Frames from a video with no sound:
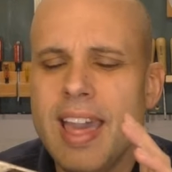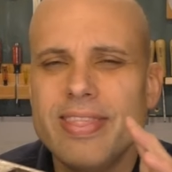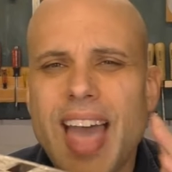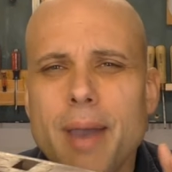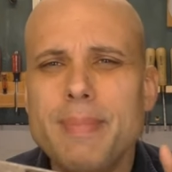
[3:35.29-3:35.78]

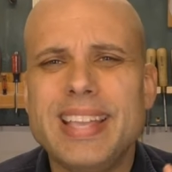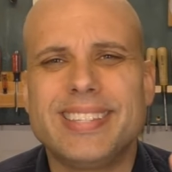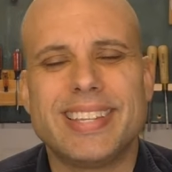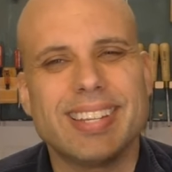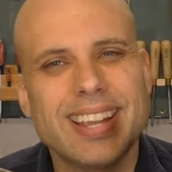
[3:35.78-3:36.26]
That
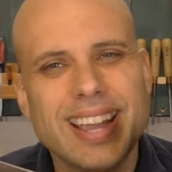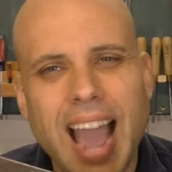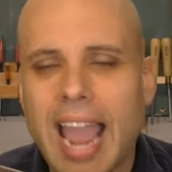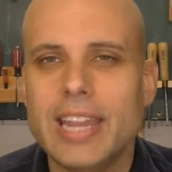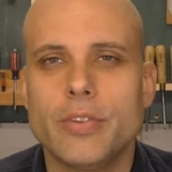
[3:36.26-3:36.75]
makes it
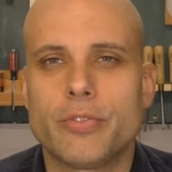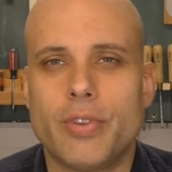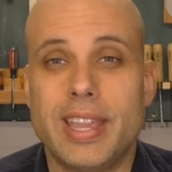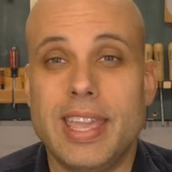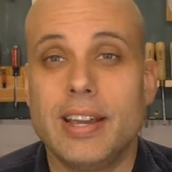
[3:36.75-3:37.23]
kind of
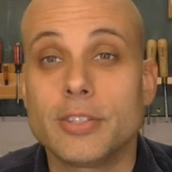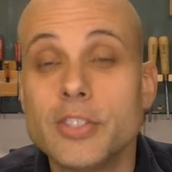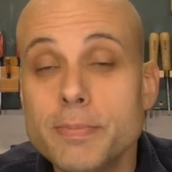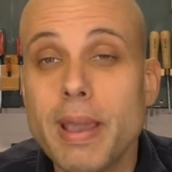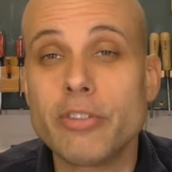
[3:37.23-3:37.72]
tricky,
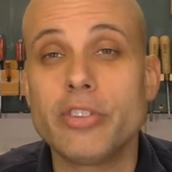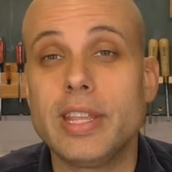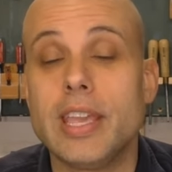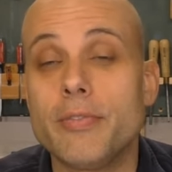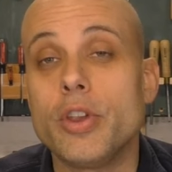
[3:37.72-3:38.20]

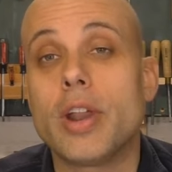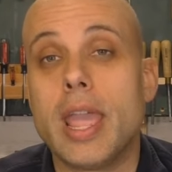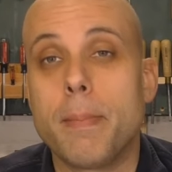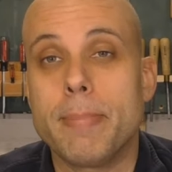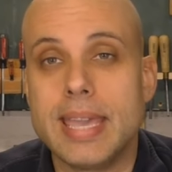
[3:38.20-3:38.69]
especially if you're
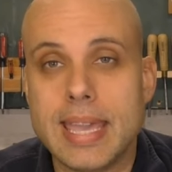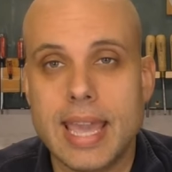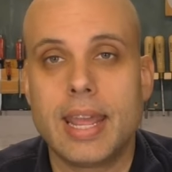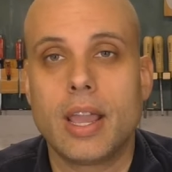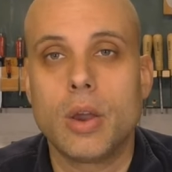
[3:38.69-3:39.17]
a
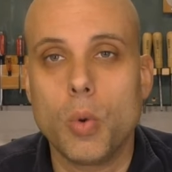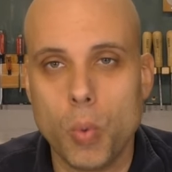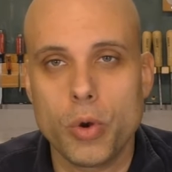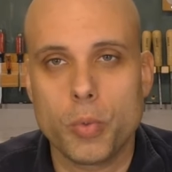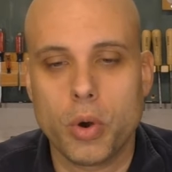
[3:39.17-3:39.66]
beginning
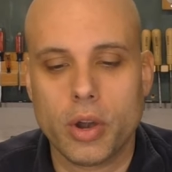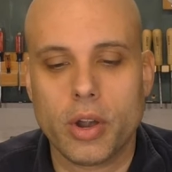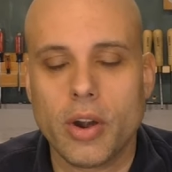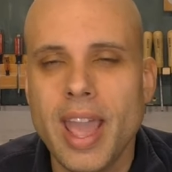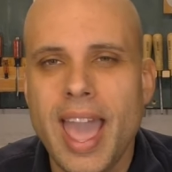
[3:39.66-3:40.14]

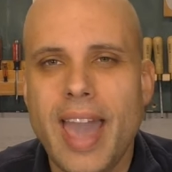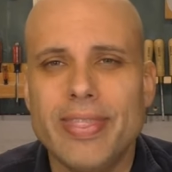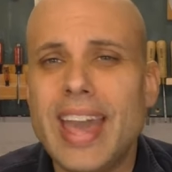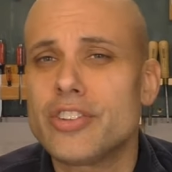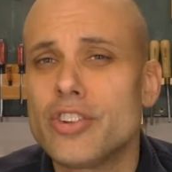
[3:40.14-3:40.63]
woodworker.
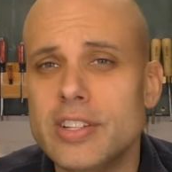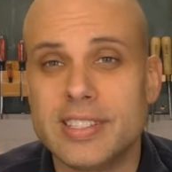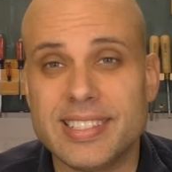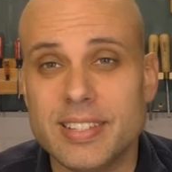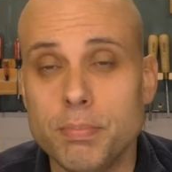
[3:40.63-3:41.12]
And that turns
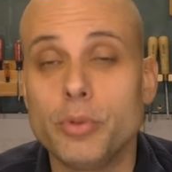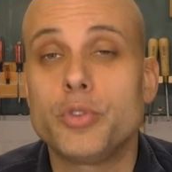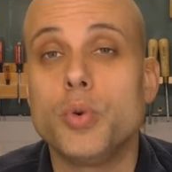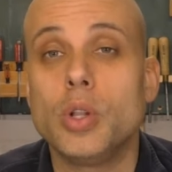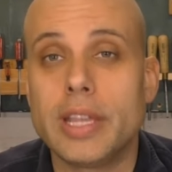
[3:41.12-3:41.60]
a simple
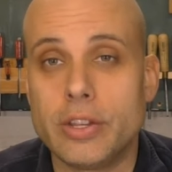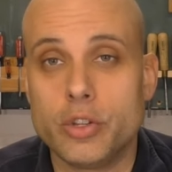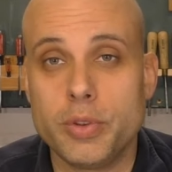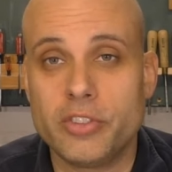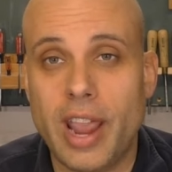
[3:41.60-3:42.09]
tool
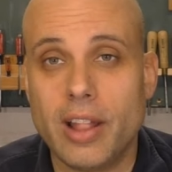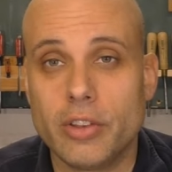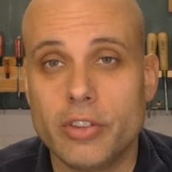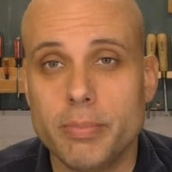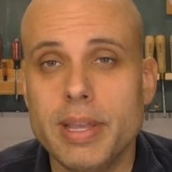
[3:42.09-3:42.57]
into a
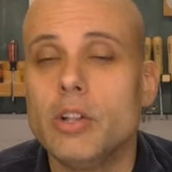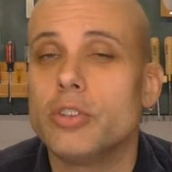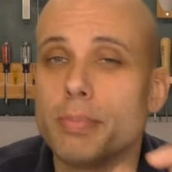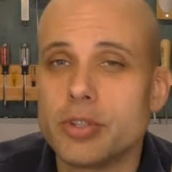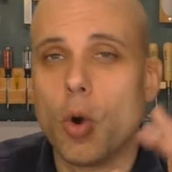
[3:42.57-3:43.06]
challenging
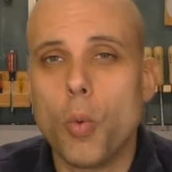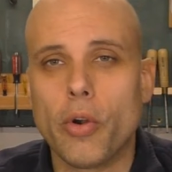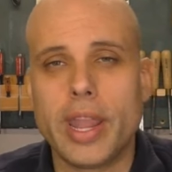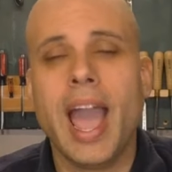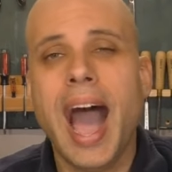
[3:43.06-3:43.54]
build. But don't
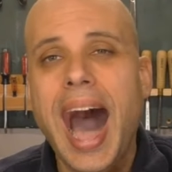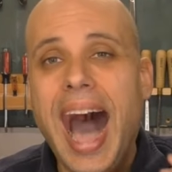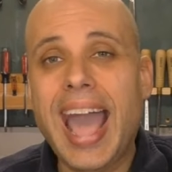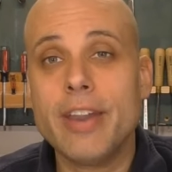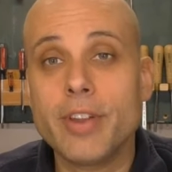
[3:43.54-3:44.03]
worry,
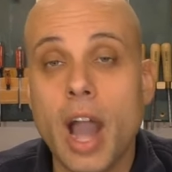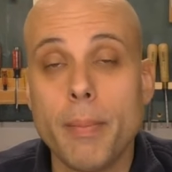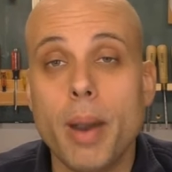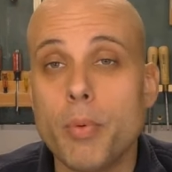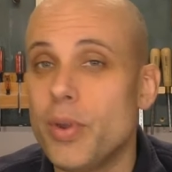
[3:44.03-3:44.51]
I have
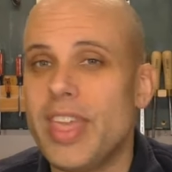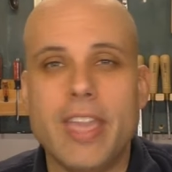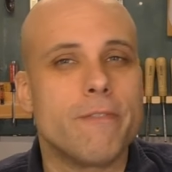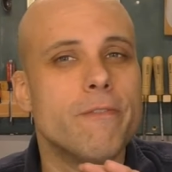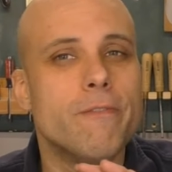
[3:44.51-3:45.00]
come up with
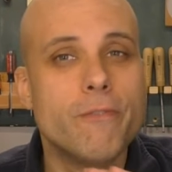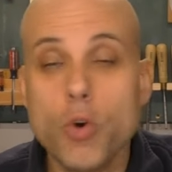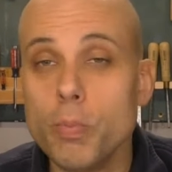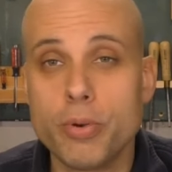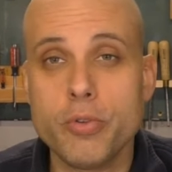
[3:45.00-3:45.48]
a
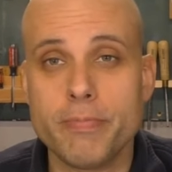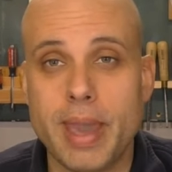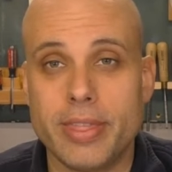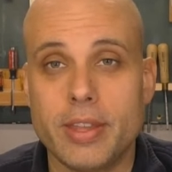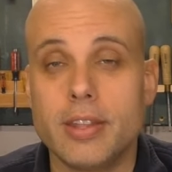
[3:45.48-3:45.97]
foolproof
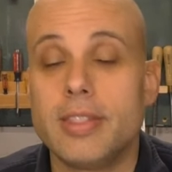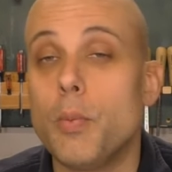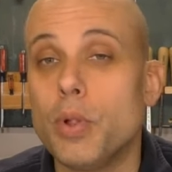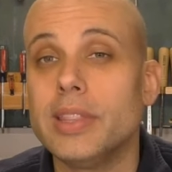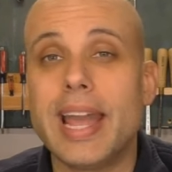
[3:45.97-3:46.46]
method
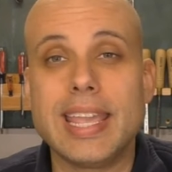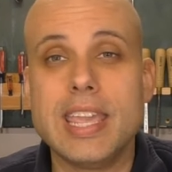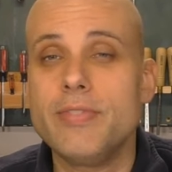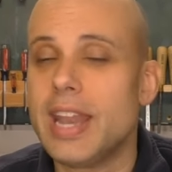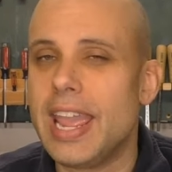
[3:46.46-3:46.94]
that will let
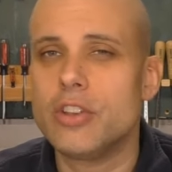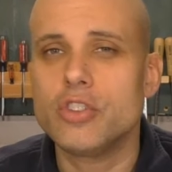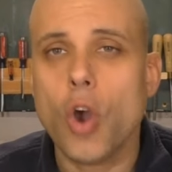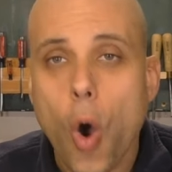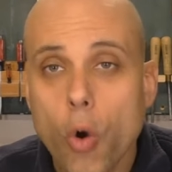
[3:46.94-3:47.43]
even a
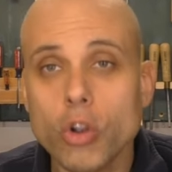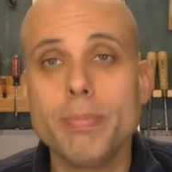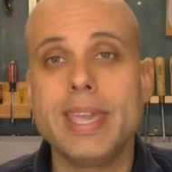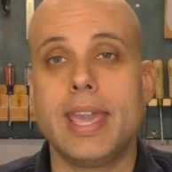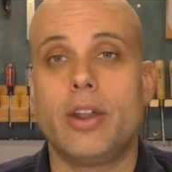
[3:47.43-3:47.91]
total
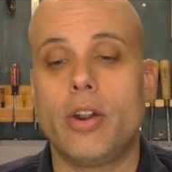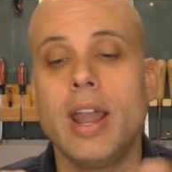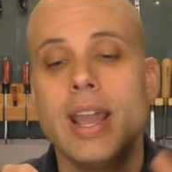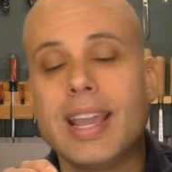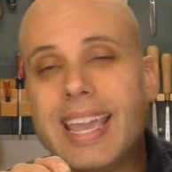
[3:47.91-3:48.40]
beginner
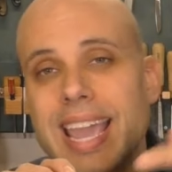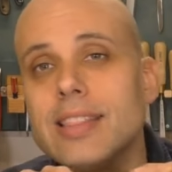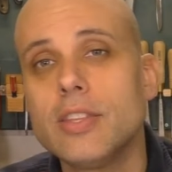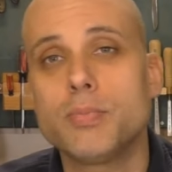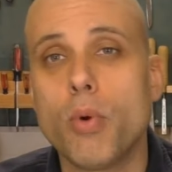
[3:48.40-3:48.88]

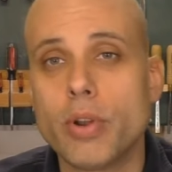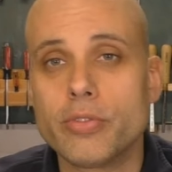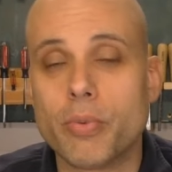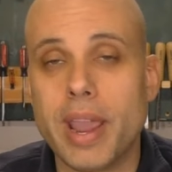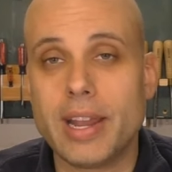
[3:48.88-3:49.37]
get this
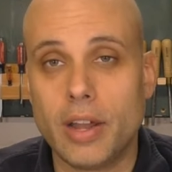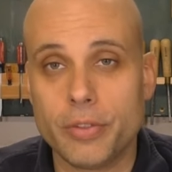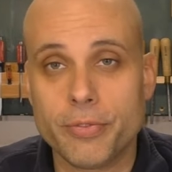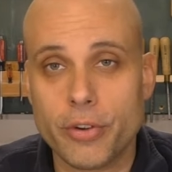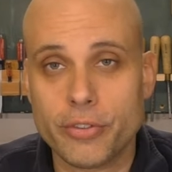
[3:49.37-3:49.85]
mortise right on
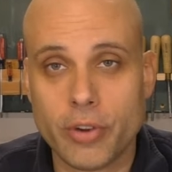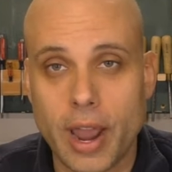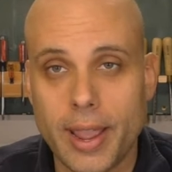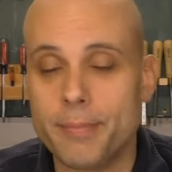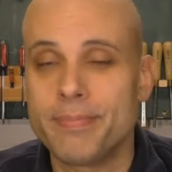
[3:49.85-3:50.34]
the first
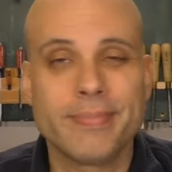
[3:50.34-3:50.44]
try,